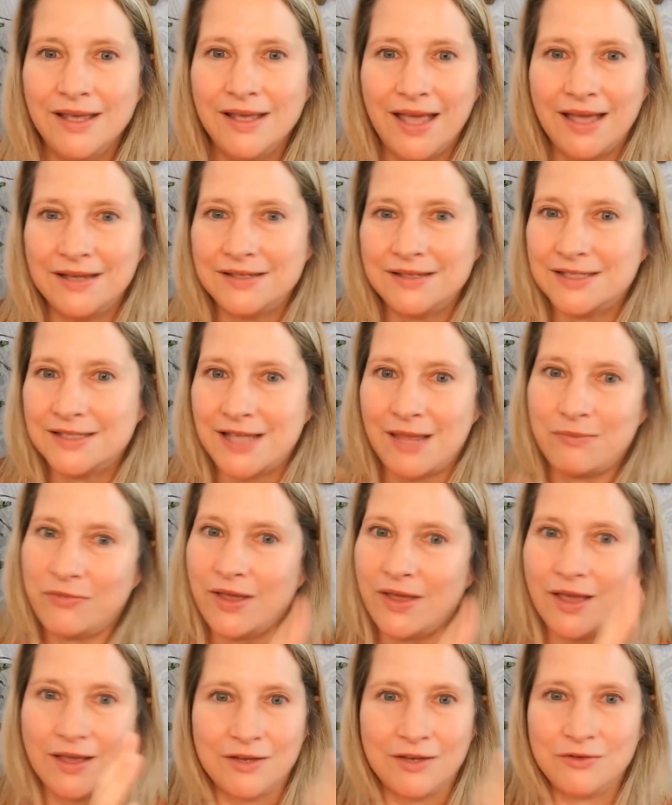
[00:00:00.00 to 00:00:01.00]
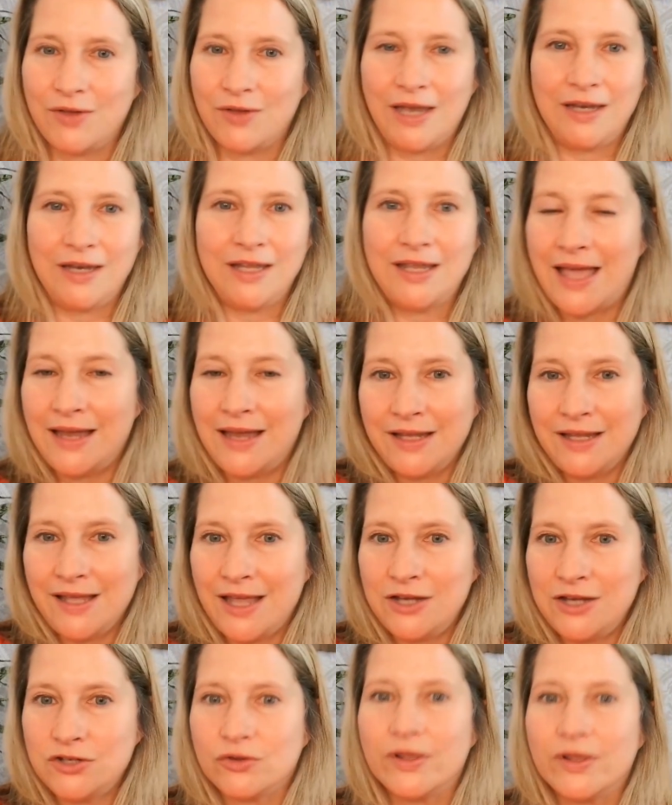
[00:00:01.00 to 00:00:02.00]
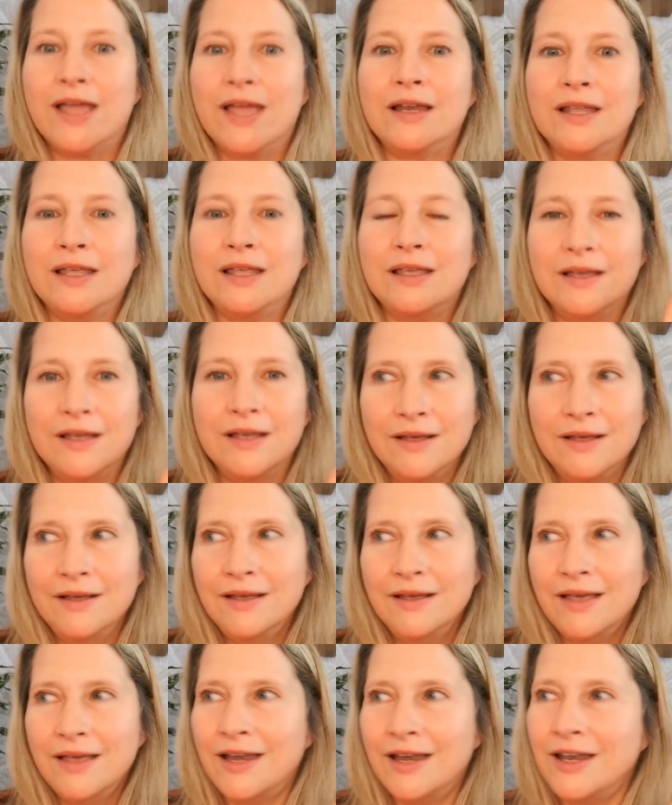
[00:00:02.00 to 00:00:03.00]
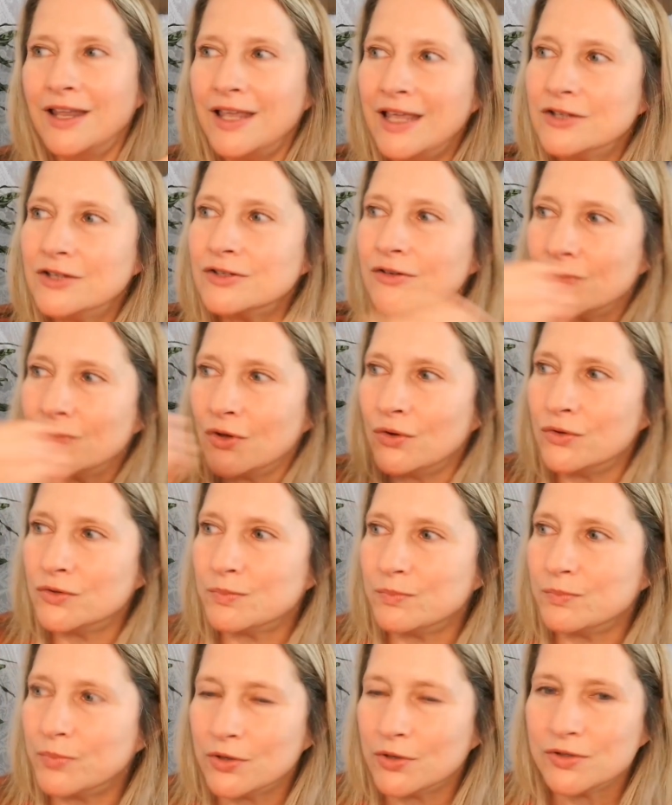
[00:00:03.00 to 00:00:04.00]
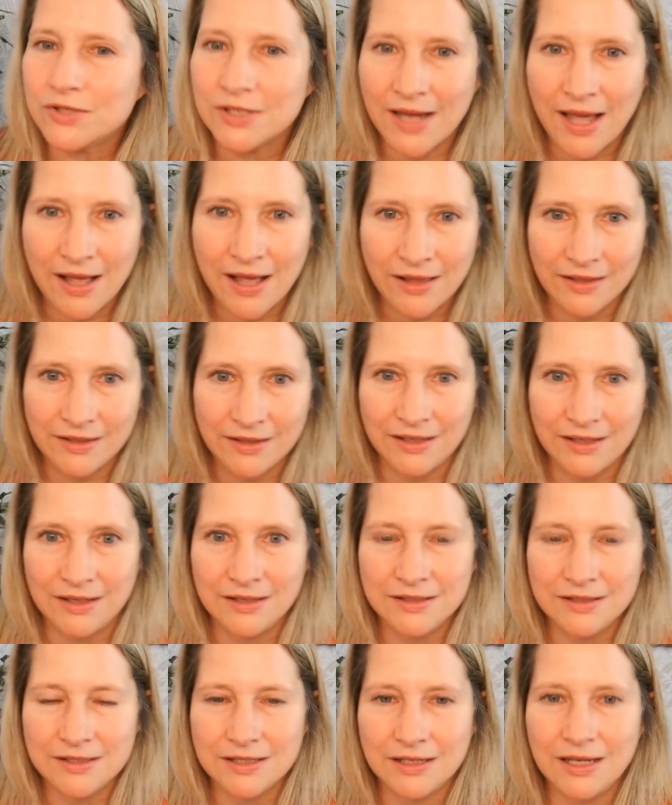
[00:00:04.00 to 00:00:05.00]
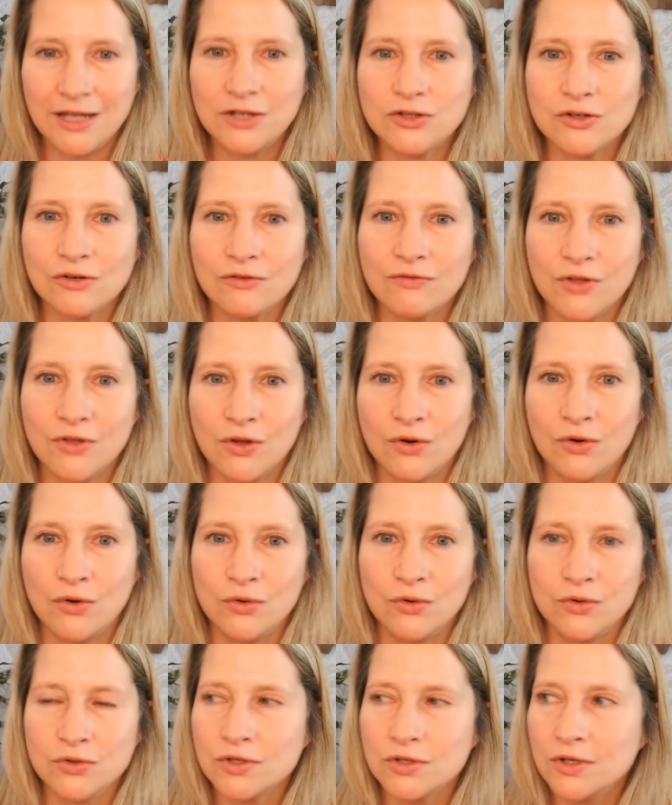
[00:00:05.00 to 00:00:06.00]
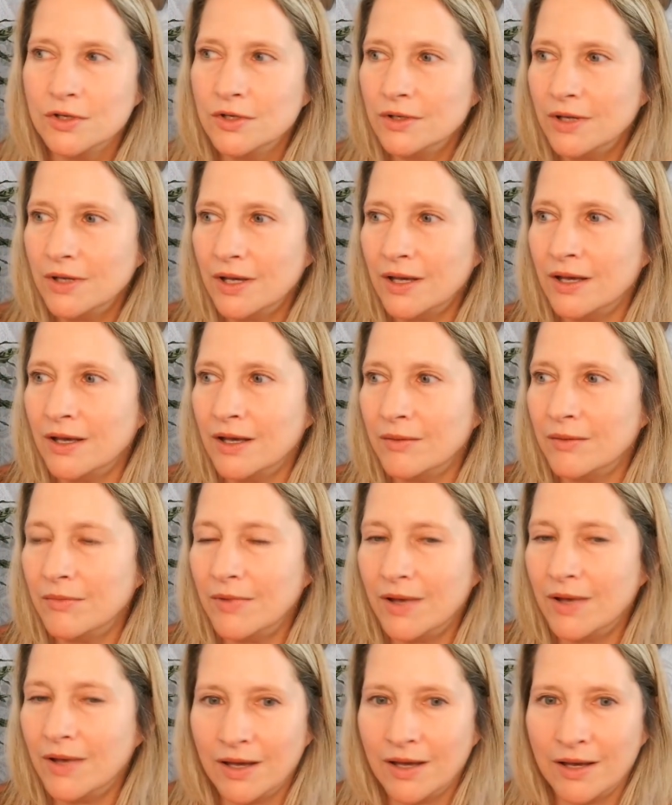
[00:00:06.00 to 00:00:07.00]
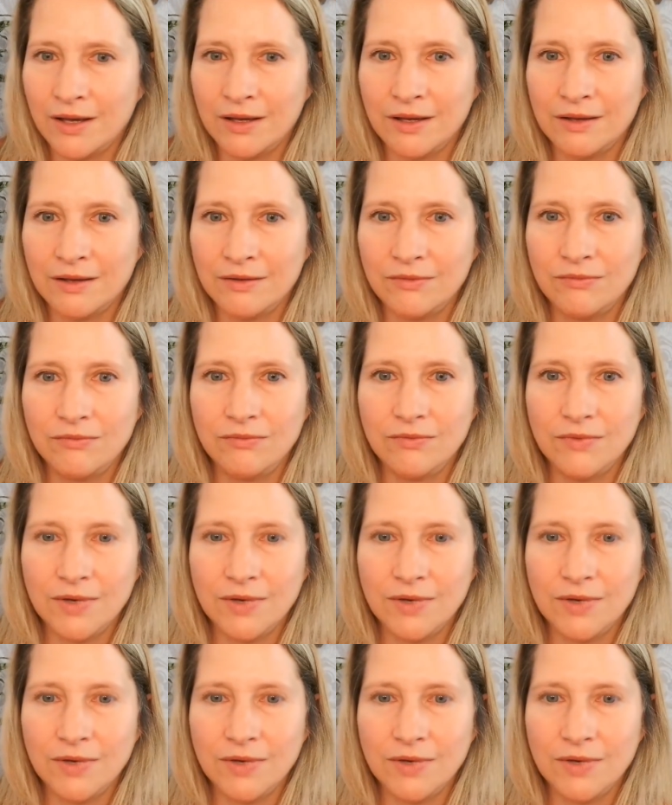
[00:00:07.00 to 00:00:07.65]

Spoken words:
And same thing, it can any angel, any, and each of those personalities, each of those, however